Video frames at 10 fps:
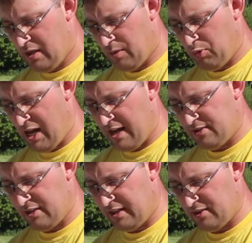The
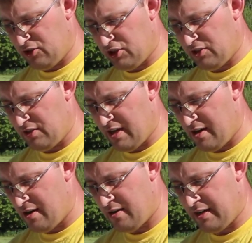plastic is just
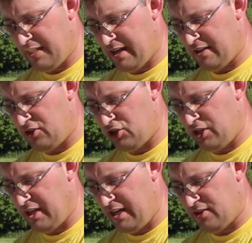there in case she
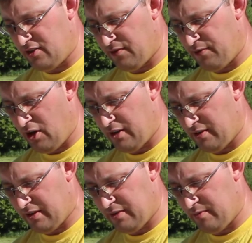eats the
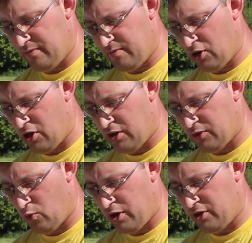her and
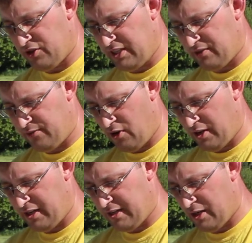the workers eat the
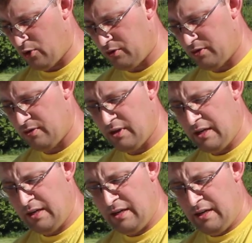fondant out.
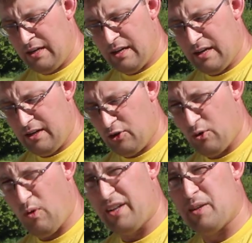You
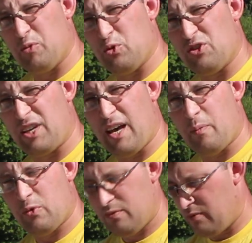don't want them to escape
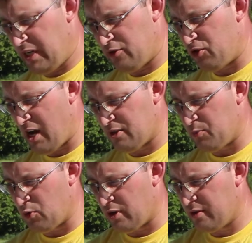in transport.